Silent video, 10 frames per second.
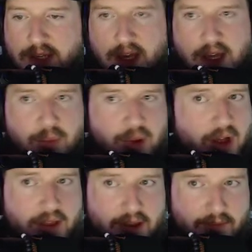i
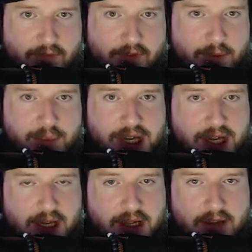applaud them for
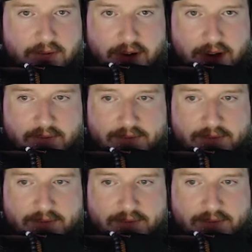being clever enough